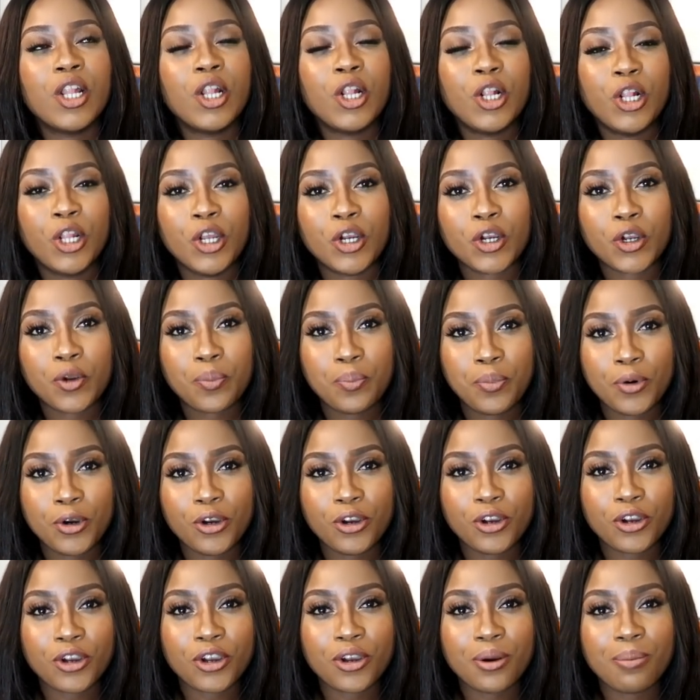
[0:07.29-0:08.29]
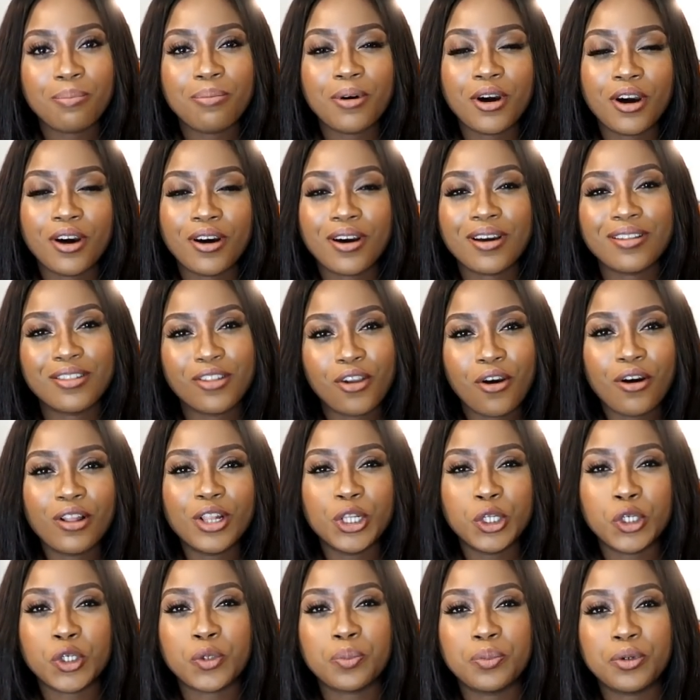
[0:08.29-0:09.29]
lookbook but not
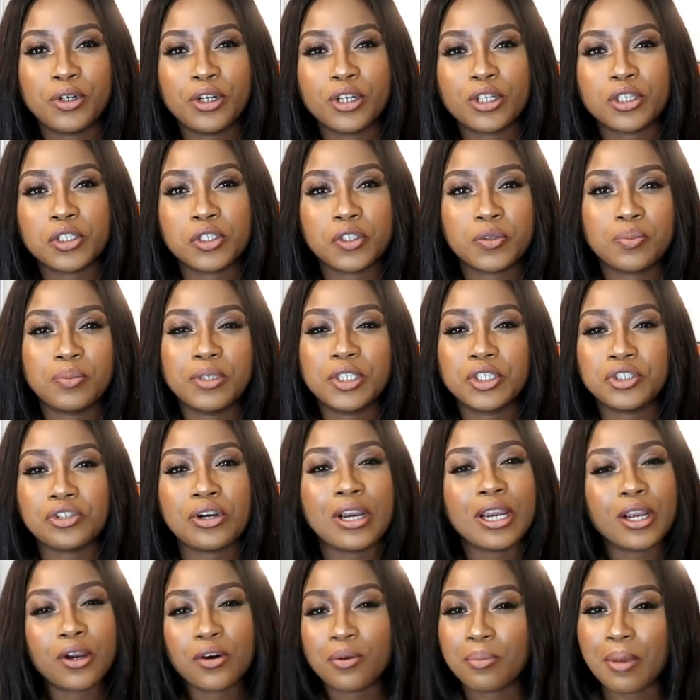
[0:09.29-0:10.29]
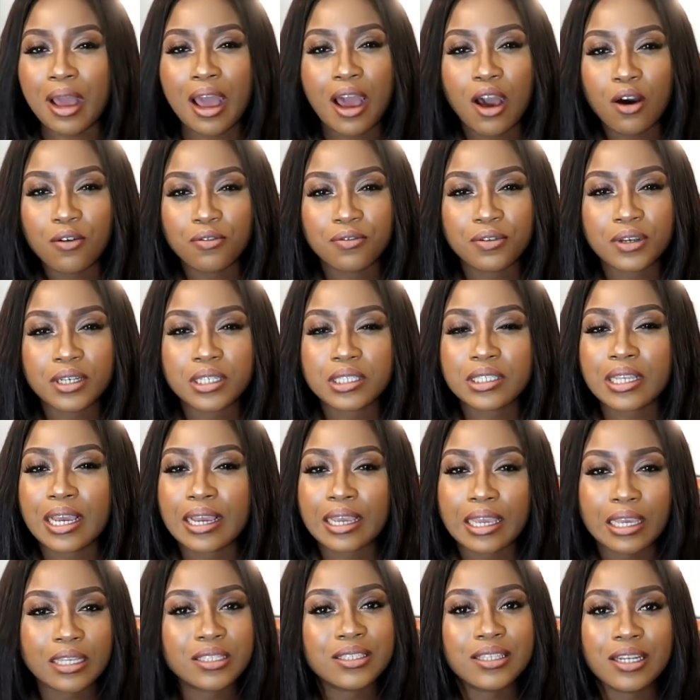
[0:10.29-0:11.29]
a lookbook just me trying on my outfits i
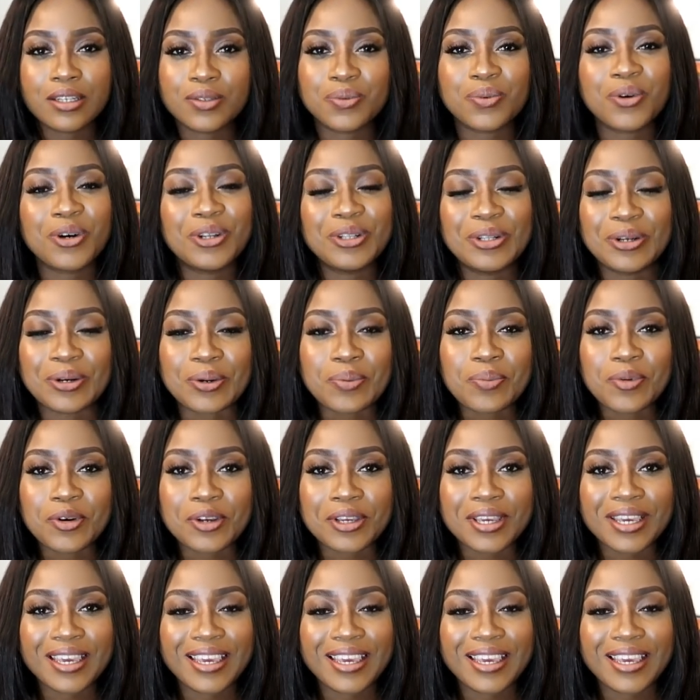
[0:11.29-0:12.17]
guess that's what a lookbook